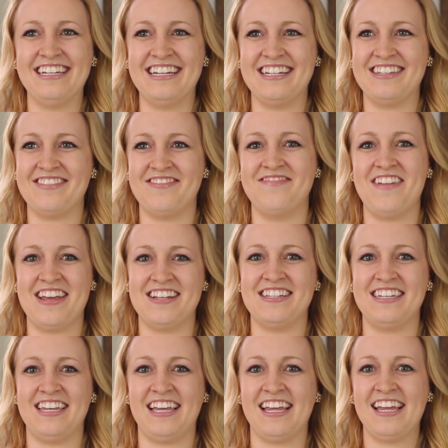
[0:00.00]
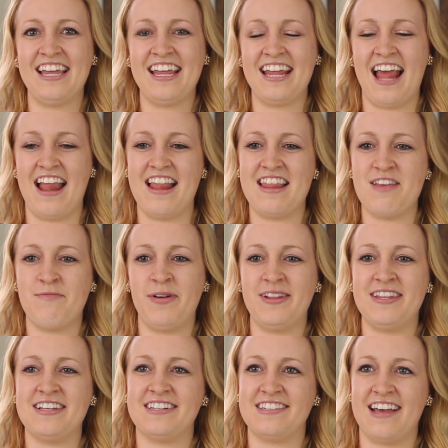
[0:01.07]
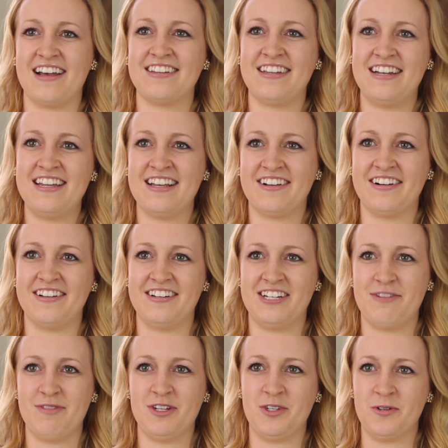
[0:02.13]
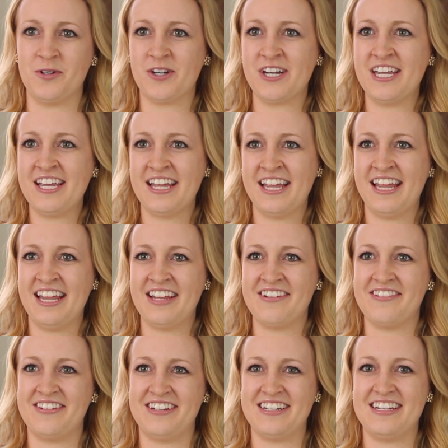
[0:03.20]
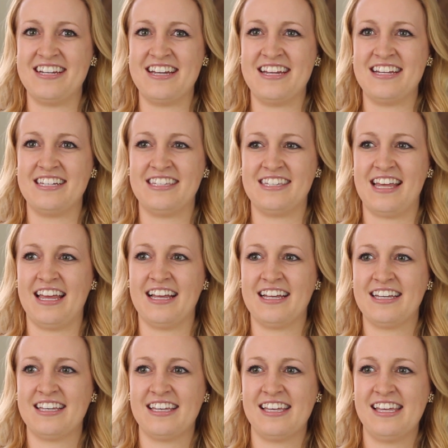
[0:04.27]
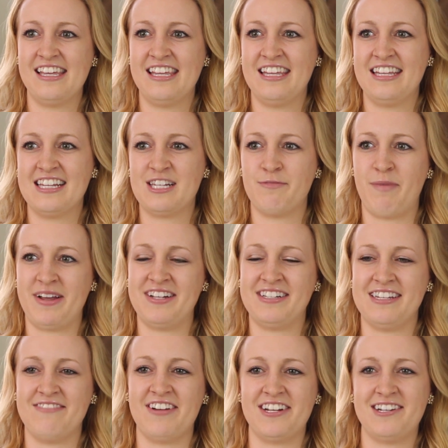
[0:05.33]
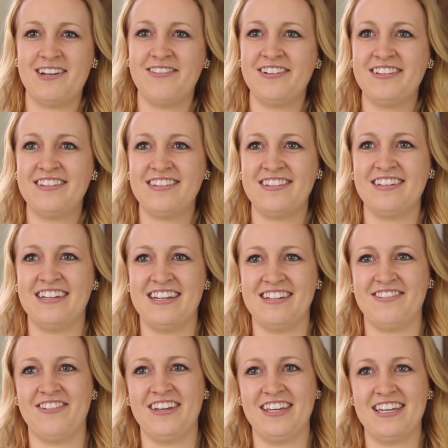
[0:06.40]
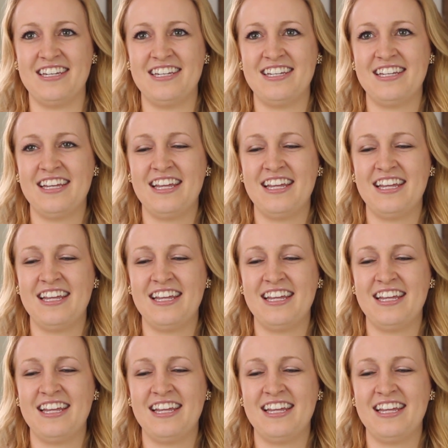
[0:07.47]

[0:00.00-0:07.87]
It's amazing. And then they put this sauce on it called chimichurri, which is like spicy vegetables, and it's wicked.